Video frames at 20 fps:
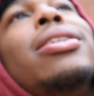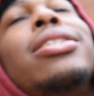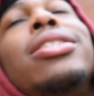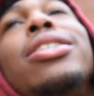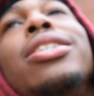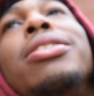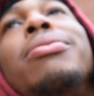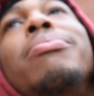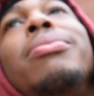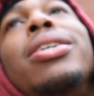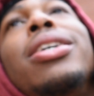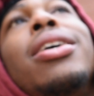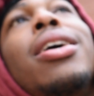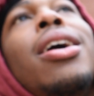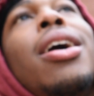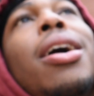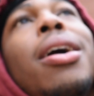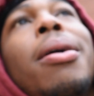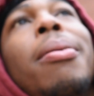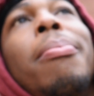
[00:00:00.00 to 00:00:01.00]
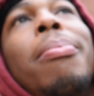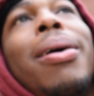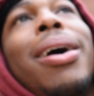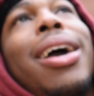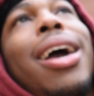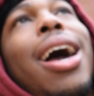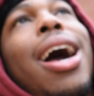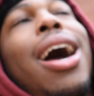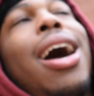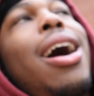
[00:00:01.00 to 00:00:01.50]
it's just me,
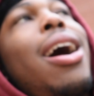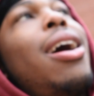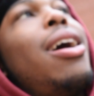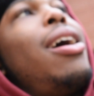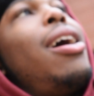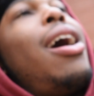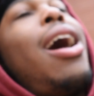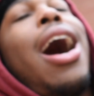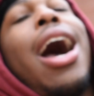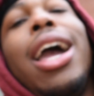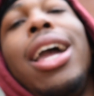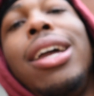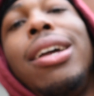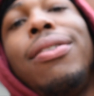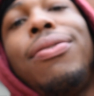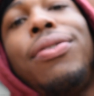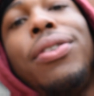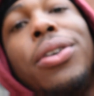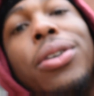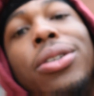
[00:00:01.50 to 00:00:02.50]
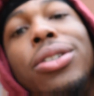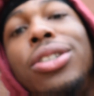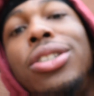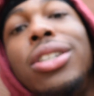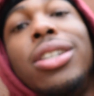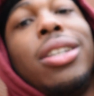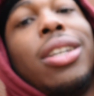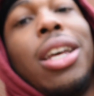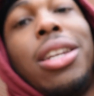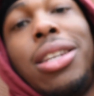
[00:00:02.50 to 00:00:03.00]
but I ain't feel the
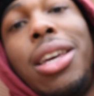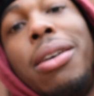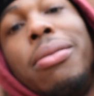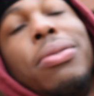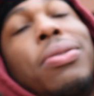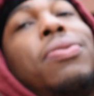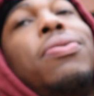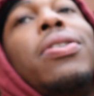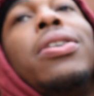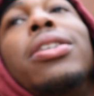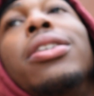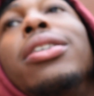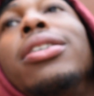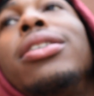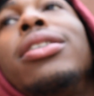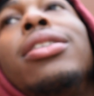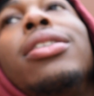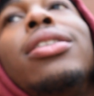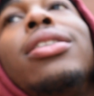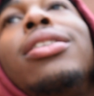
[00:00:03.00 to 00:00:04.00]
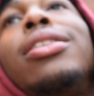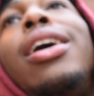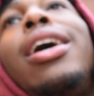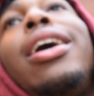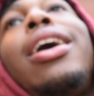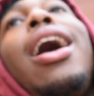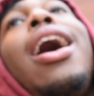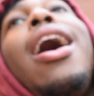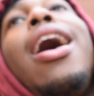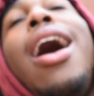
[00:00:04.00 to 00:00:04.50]
shit that they was feeling.
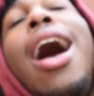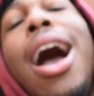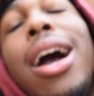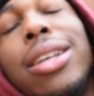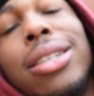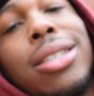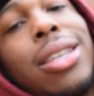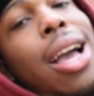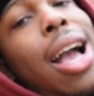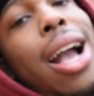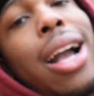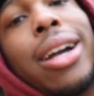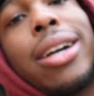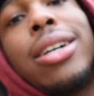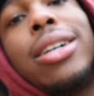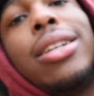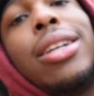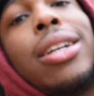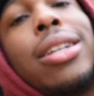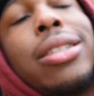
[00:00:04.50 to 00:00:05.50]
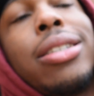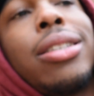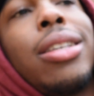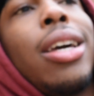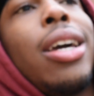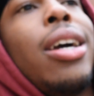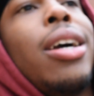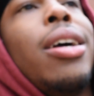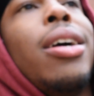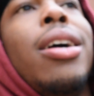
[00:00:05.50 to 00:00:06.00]
Like, I honestly couldn't
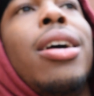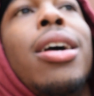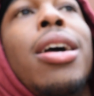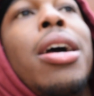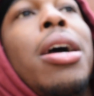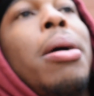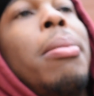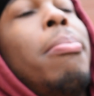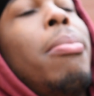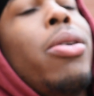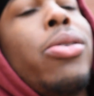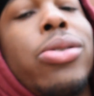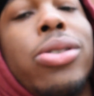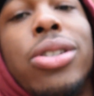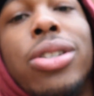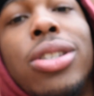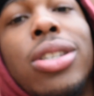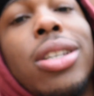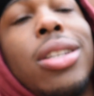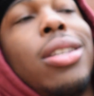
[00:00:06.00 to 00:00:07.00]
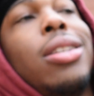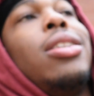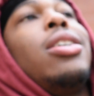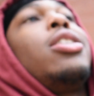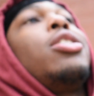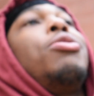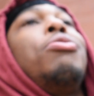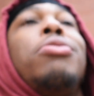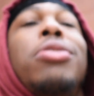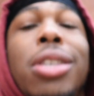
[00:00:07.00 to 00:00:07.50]
understand most of the shit the
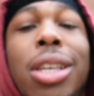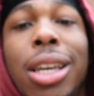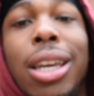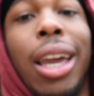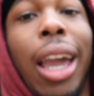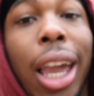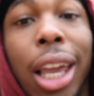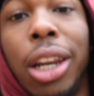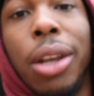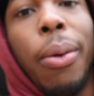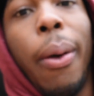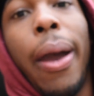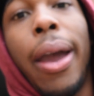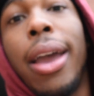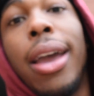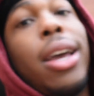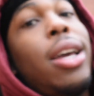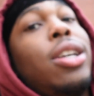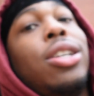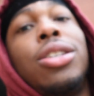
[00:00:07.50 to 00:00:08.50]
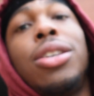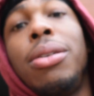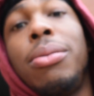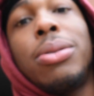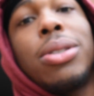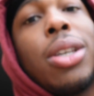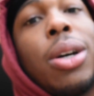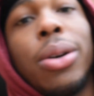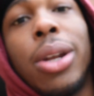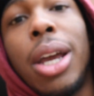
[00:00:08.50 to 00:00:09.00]
niggas was singing anyway. Shit
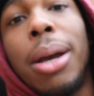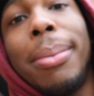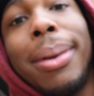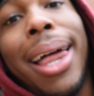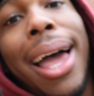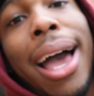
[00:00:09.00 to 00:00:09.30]
was so damn